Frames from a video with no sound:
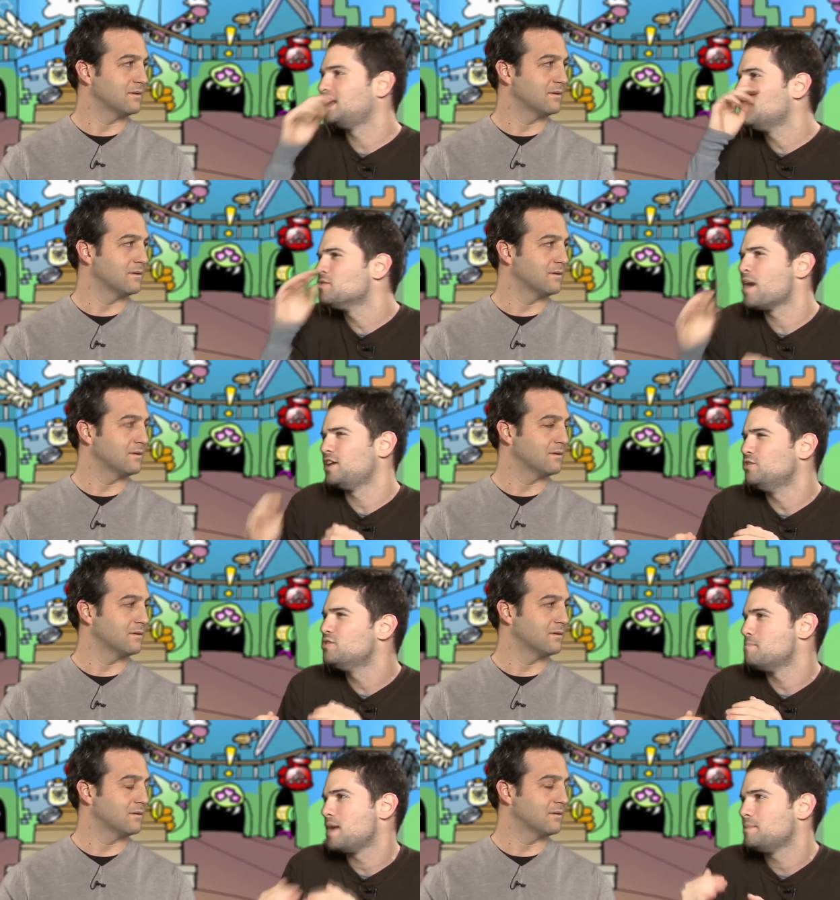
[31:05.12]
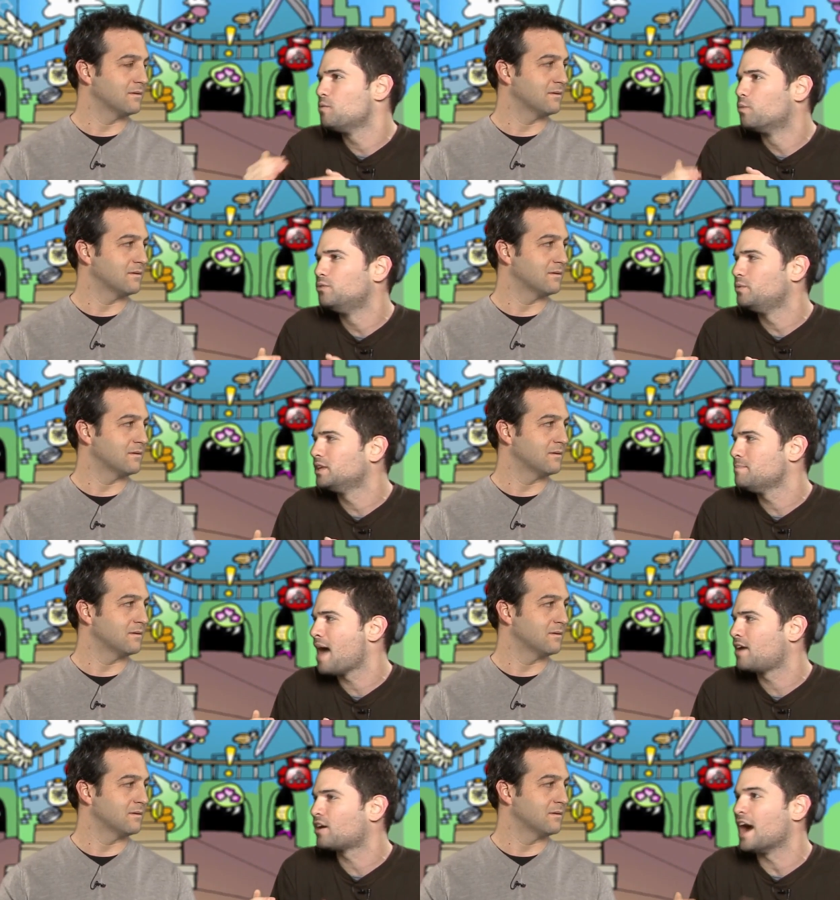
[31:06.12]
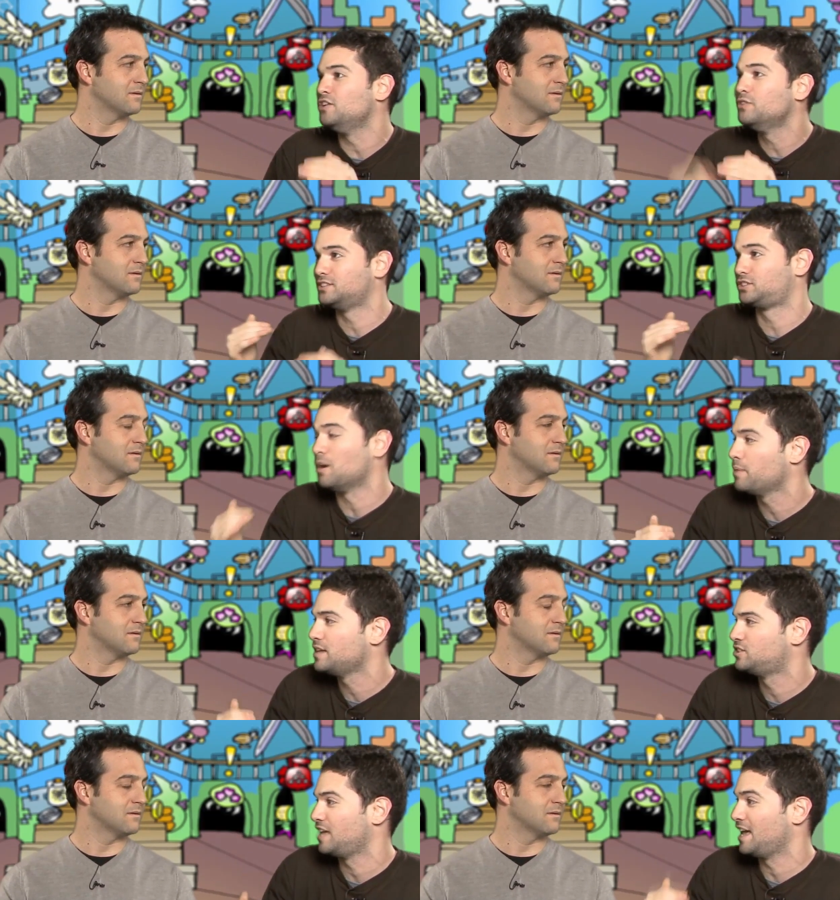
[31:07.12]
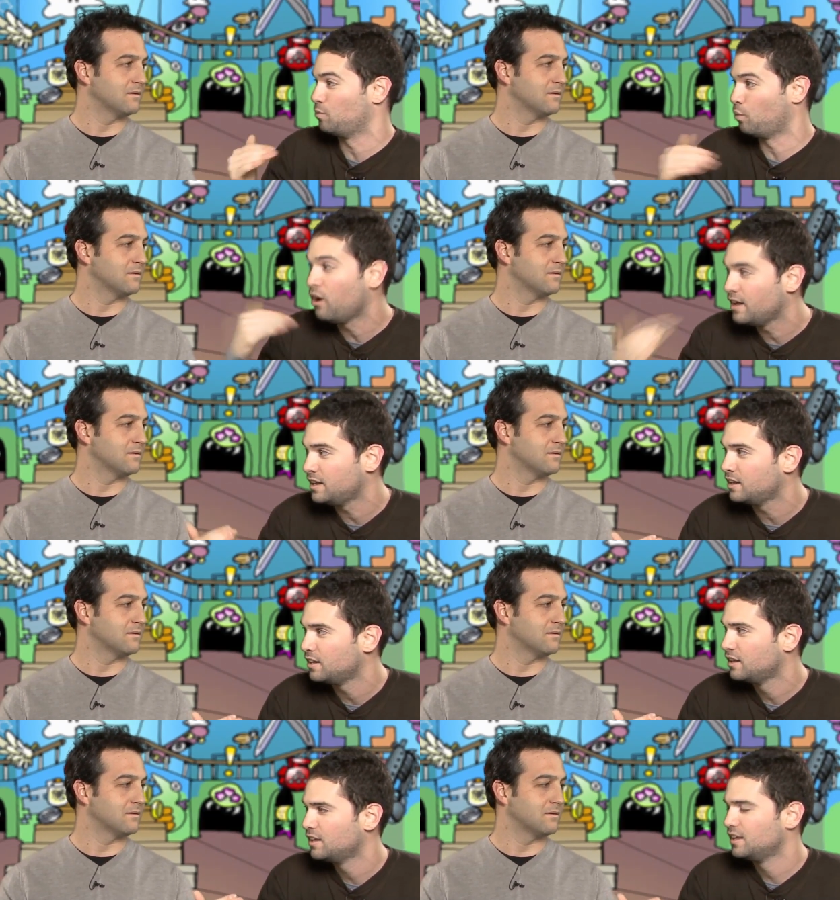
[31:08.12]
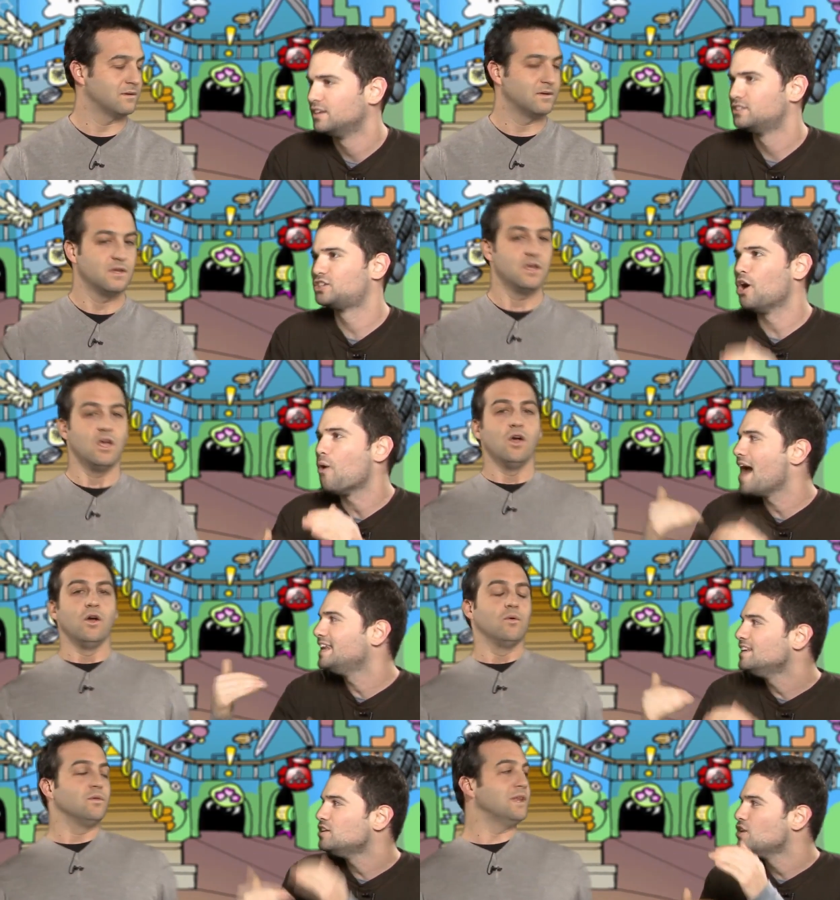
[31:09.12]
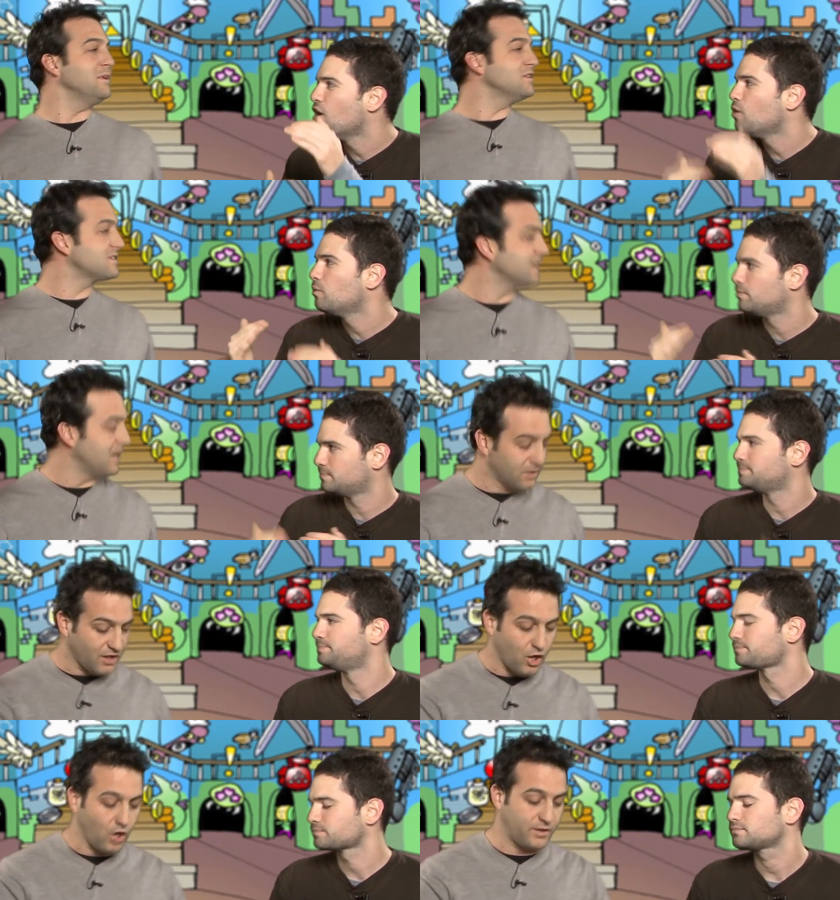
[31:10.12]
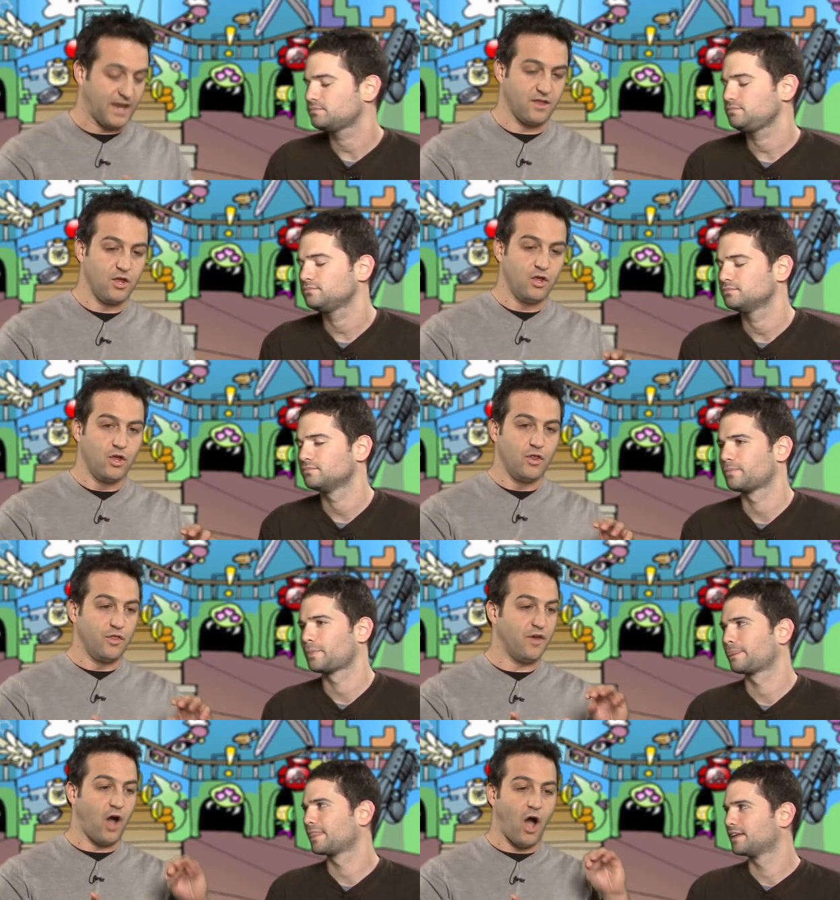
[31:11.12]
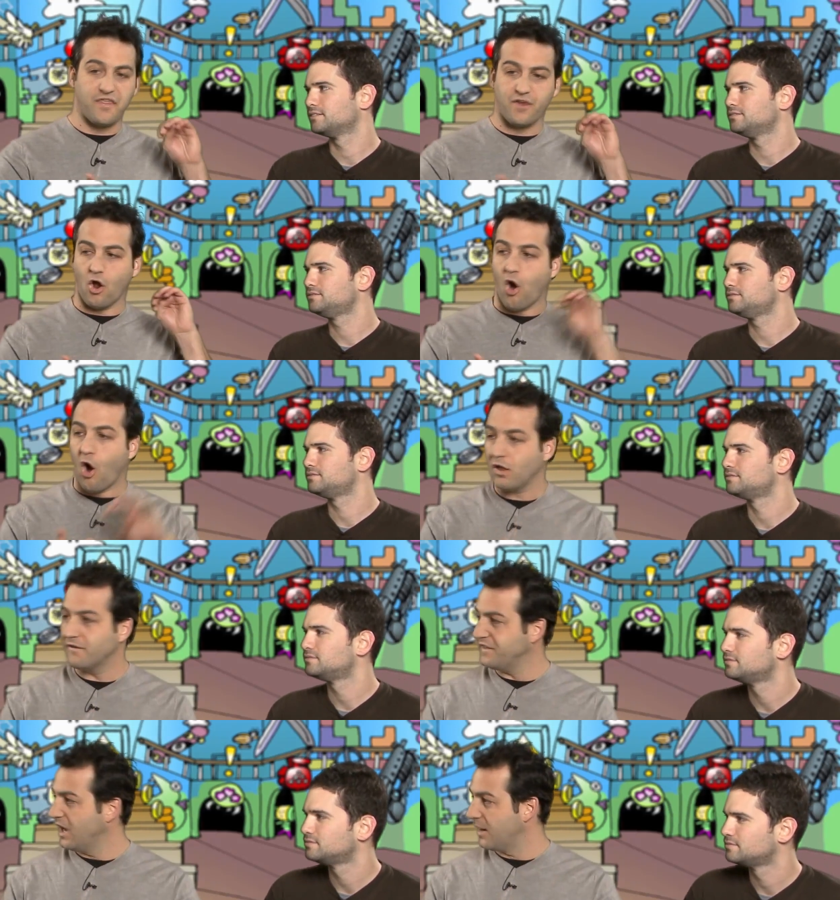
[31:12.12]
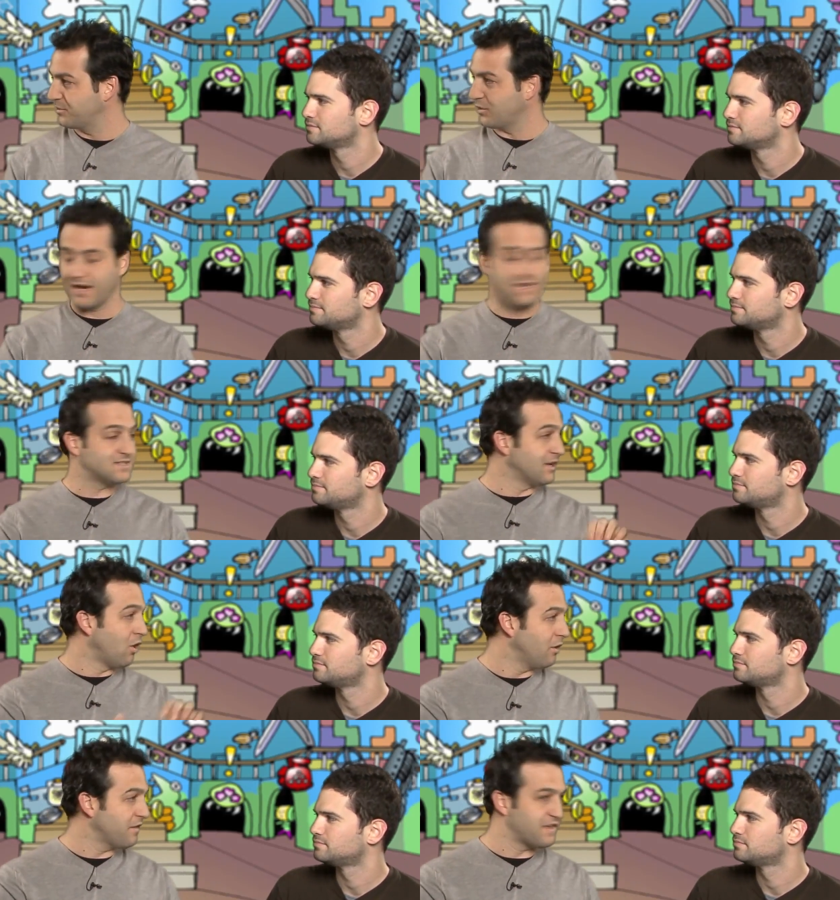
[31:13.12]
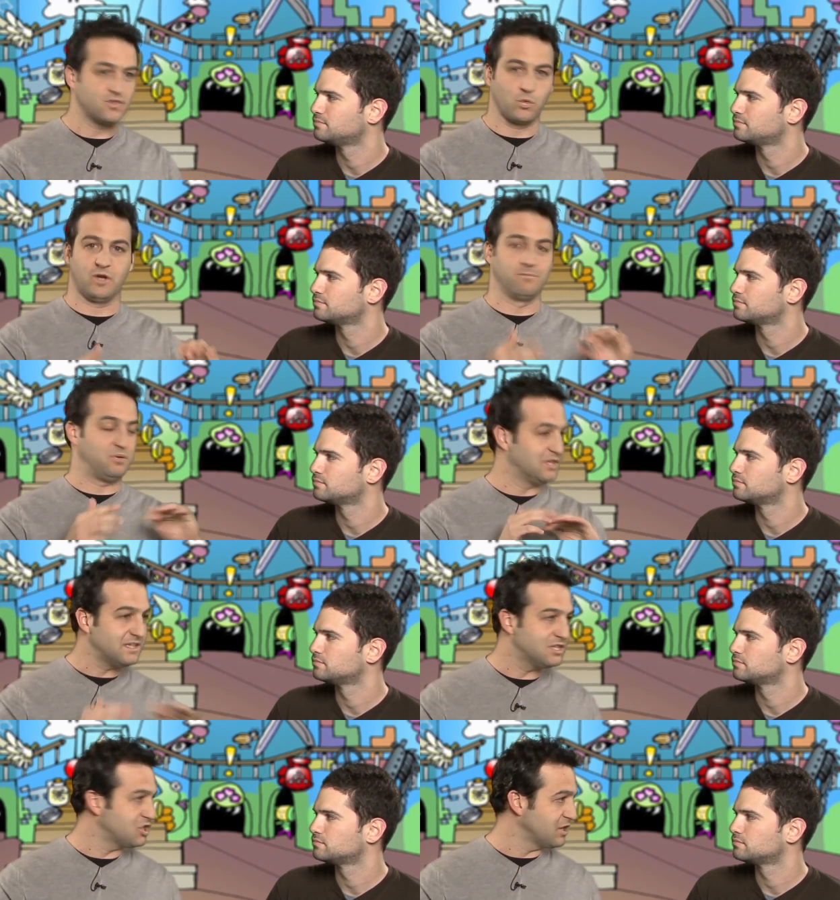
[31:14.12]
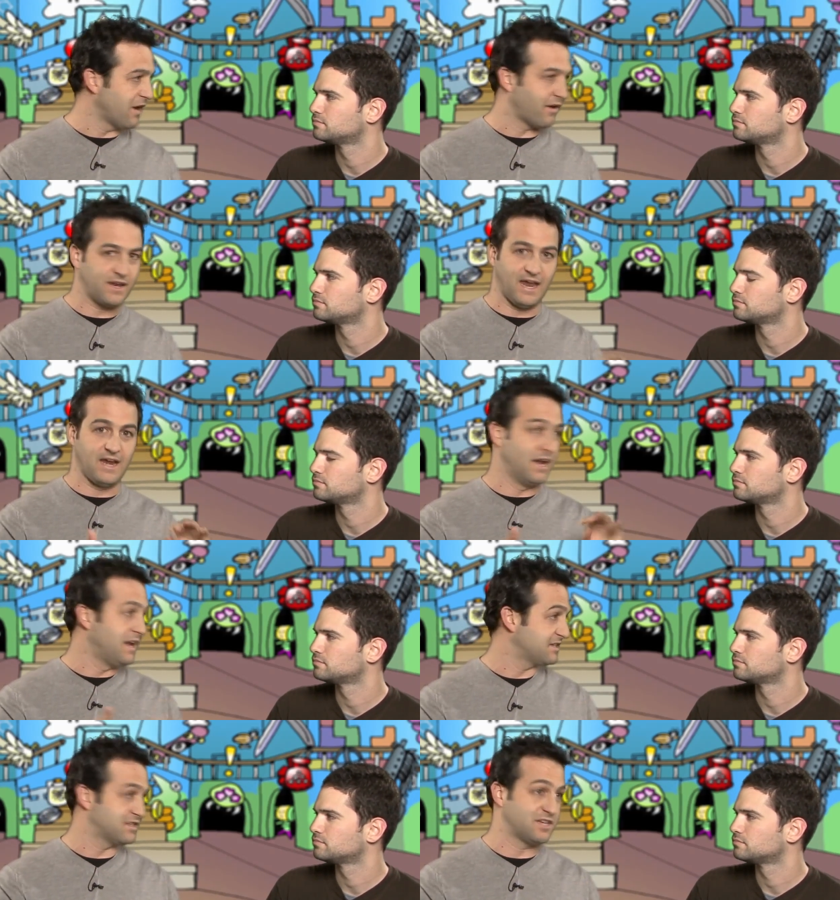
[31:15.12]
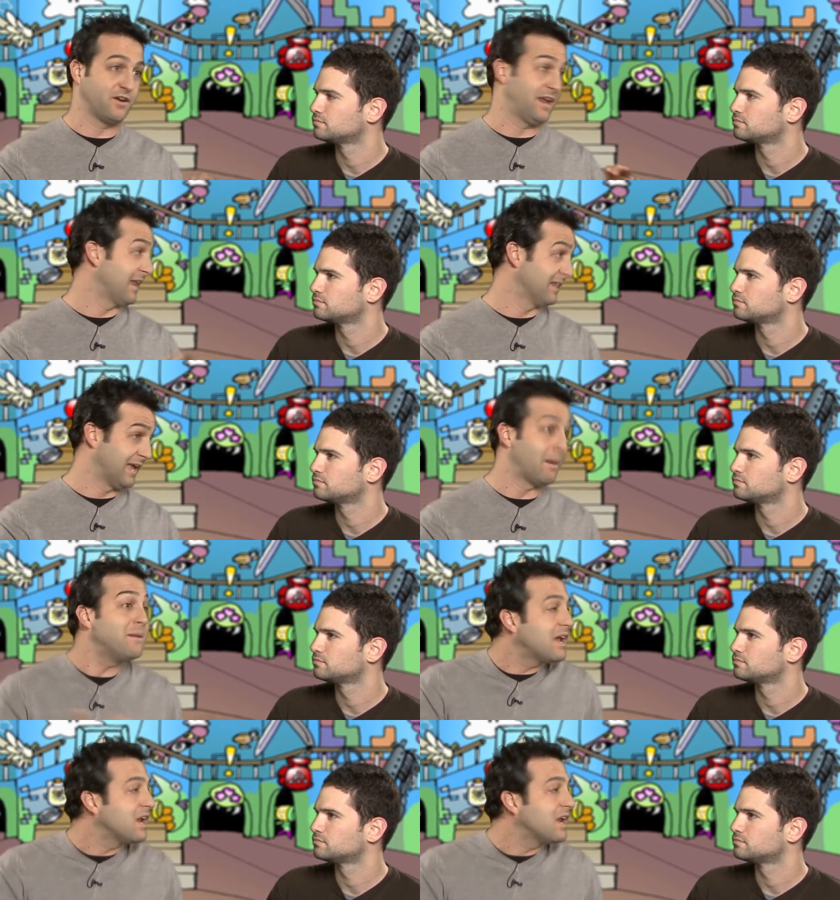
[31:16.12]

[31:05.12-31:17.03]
Speaker 1: And even though I knew that maybe it wouldn't really matter, I knew that some places it would. Yeah, yeah. yeah so yeah. I didn't. Let know. me just say,
Speaker 2: okay. The, I thought all of the upgrades and all the things were completely generic and unnecessary and lame. I mean,